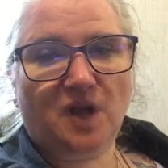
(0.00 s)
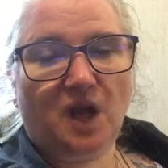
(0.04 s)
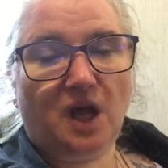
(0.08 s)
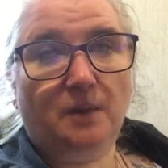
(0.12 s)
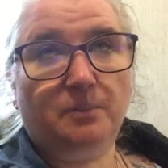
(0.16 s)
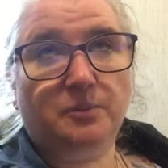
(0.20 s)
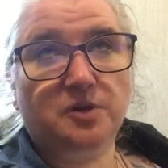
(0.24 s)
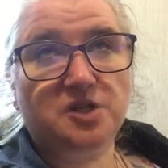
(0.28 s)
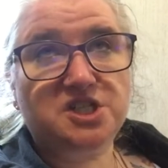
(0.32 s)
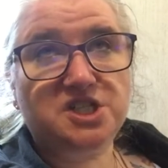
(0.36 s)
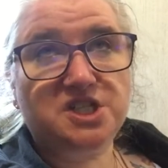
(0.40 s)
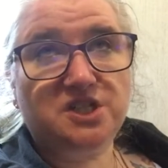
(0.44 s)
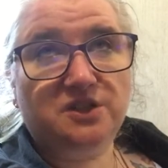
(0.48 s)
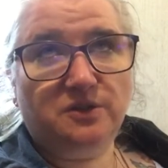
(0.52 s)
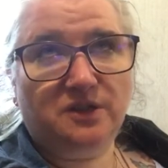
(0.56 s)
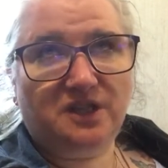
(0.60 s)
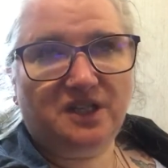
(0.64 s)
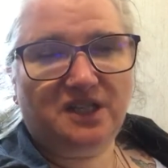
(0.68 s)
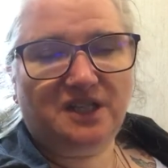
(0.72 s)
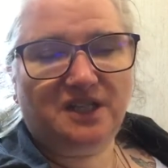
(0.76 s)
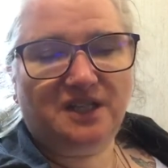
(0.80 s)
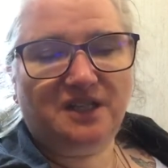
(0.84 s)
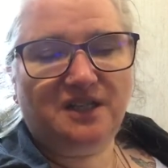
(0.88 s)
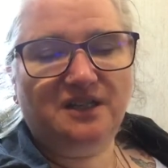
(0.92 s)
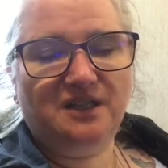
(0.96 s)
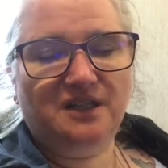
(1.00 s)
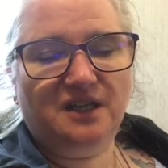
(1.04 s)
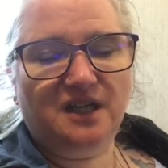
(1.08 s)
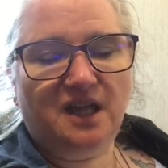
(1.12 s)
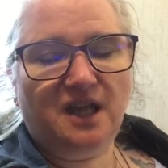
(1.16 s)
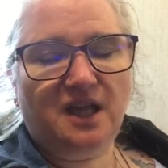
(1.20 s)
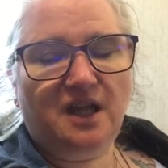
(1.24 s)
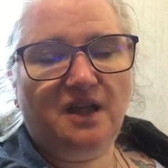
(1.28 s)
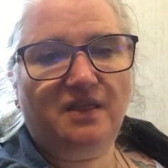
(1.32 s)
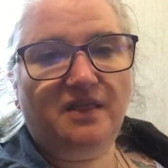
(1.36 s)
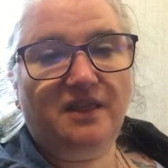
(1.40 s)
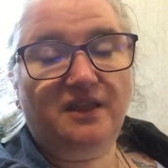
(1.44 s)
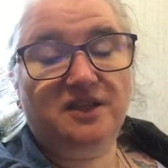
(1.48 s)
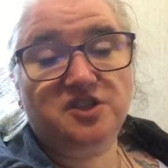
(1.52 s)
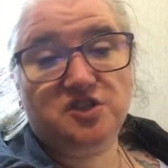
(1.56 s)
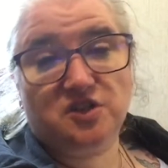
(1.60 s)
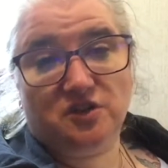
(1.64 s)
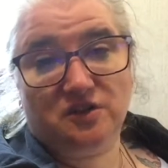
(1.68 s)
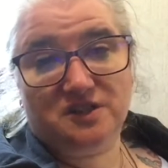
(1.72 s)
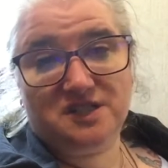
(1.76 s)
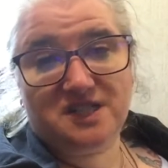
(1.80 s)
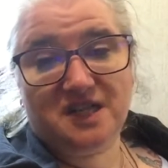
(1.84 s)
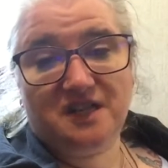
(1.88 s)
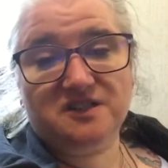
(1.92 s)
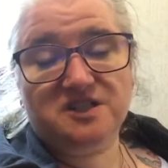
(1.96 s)
opportunity that
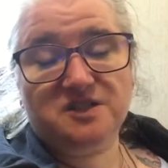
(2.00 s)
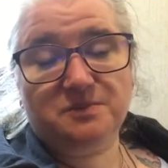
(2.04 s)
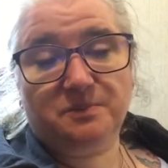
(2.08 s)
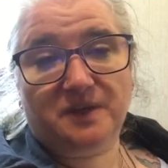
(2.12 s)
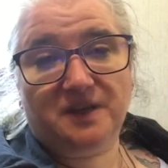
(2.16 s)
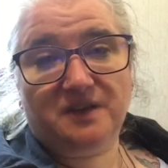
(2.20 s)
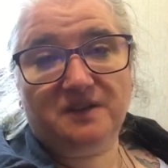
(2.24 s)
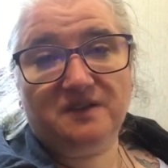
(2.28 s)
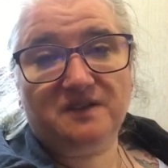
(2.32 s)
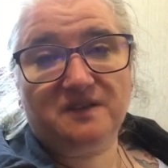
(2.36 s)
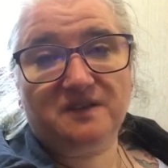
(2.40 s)
turned out to be a